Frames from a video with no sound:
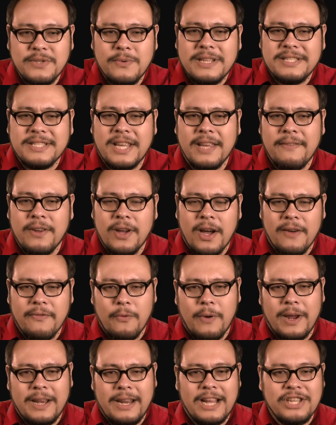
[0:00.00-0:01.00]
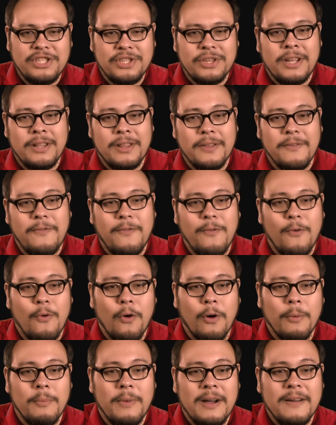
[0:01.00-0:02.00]
That's when it's giving off radiation in the
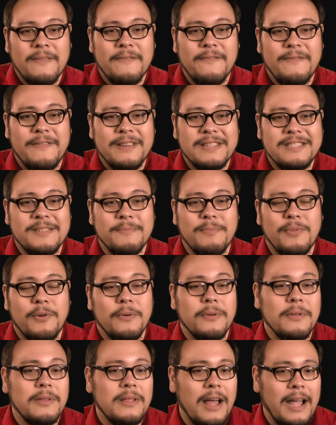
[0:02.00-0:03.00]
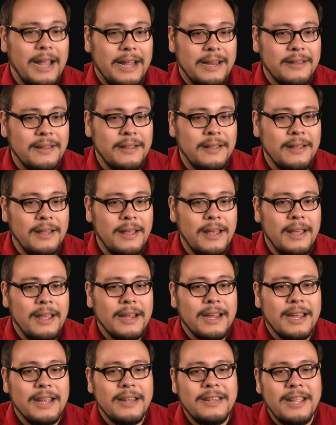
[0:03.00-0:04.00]
form of visible light.
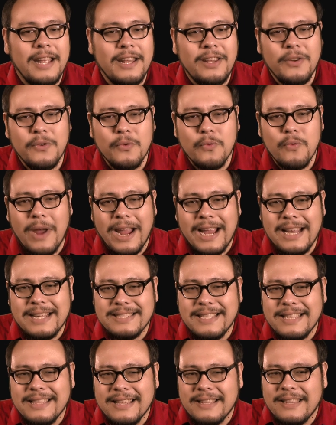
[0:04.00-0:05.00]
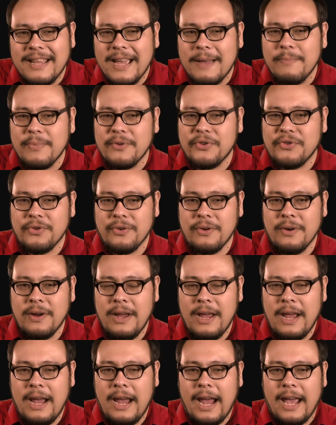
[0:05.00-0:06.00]
Continue raising the
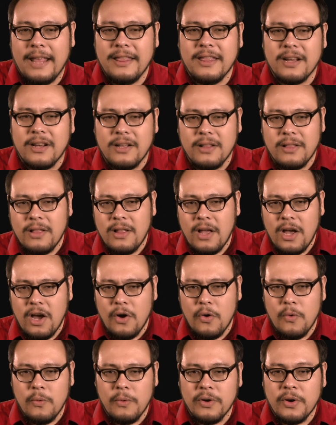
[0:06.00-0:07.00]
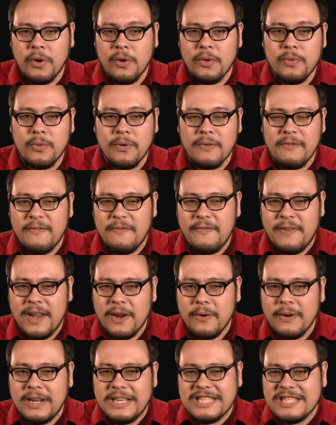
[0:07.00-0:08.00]
temperature, and the glow will go through a
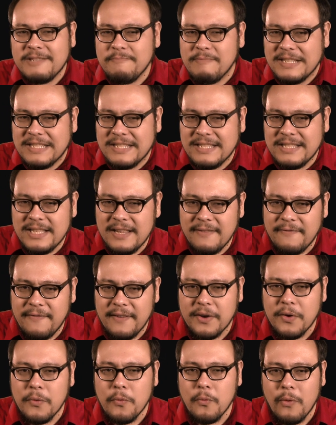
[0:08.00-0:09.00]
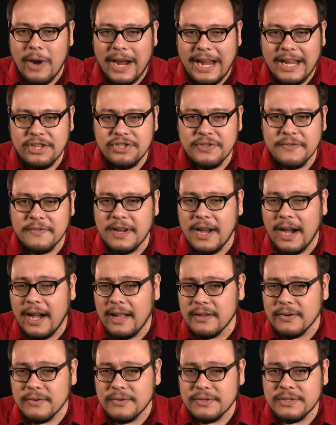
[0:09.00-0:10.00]
very specific range of
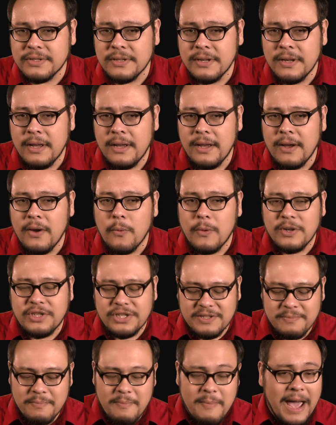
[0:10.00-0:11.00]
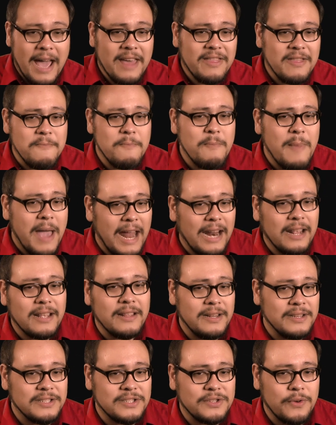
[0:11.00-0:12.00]
colors, which is
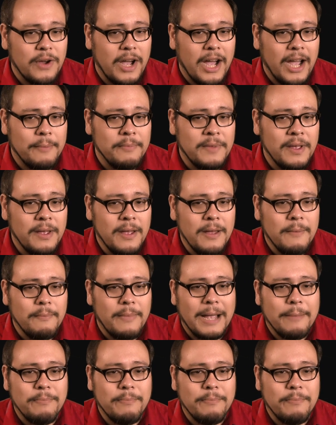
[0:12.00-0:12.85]
mathematically described